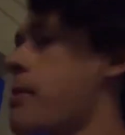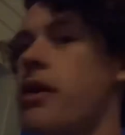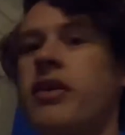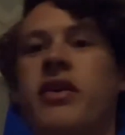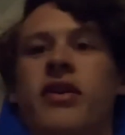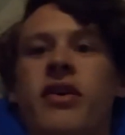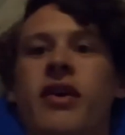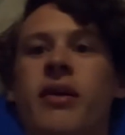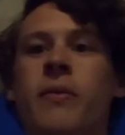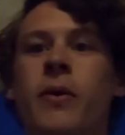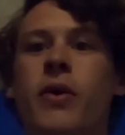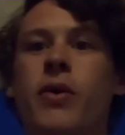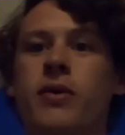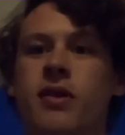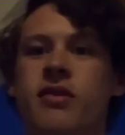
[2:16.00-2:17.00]
out here and
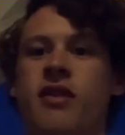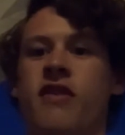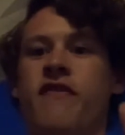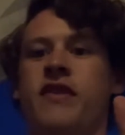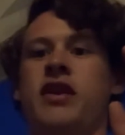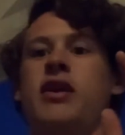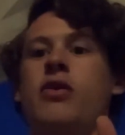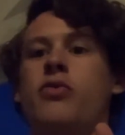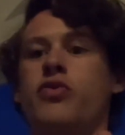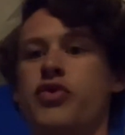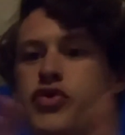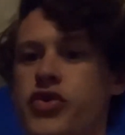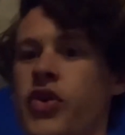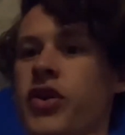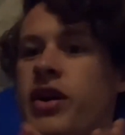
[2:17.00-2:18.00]
recorded this video
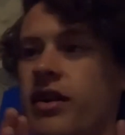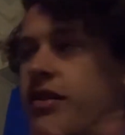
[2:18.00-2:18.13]
during